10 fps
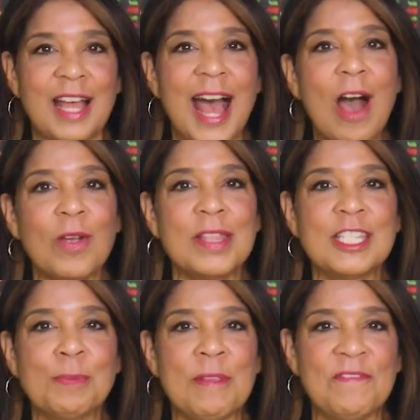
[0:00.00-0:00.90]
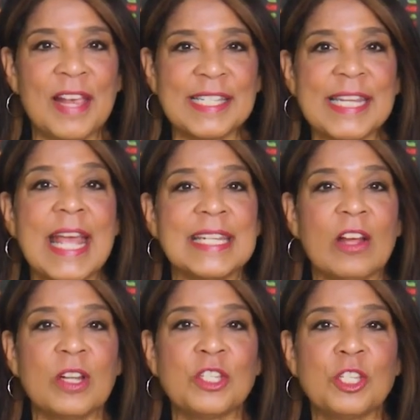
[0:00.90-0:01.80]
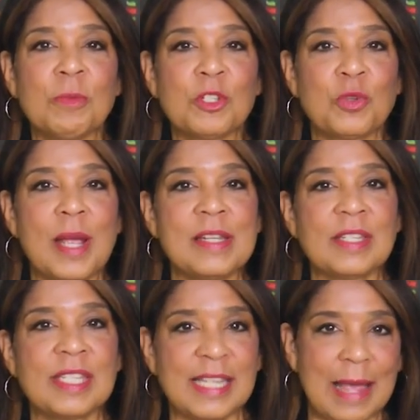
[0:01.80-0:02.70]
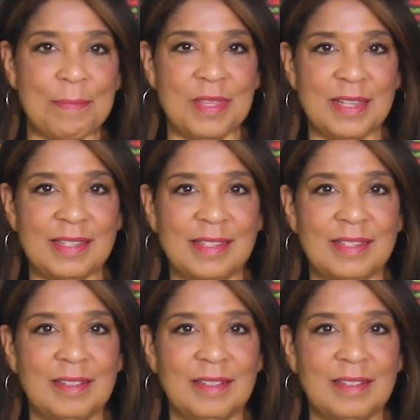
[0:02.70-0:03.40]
How can this be fixed? And are consumers trying to stop this?